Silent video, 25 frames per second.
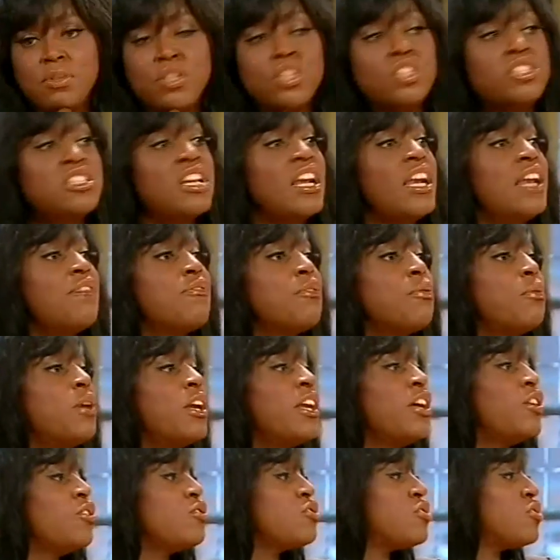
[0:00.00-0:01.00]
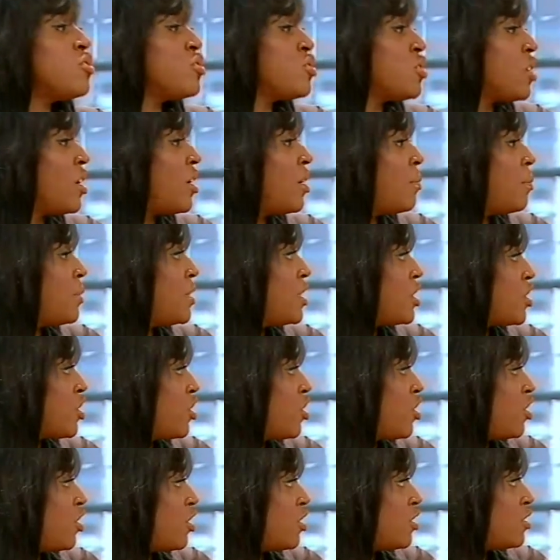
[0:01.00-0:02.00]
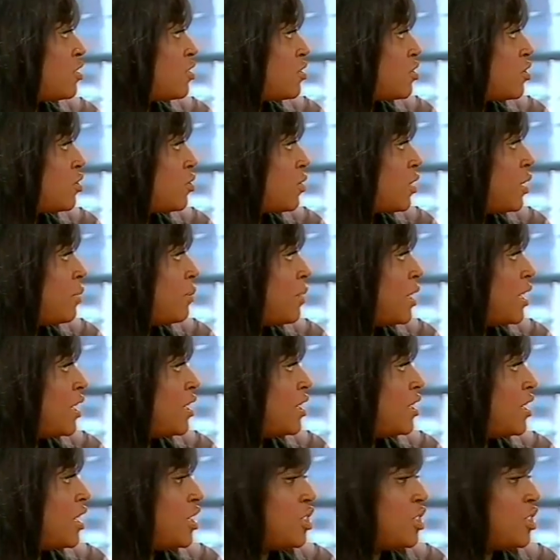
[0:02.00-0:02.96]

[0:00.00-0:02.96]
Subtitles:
But you tell everyone else to shut up in the car. Do you know what I mean? Yeah.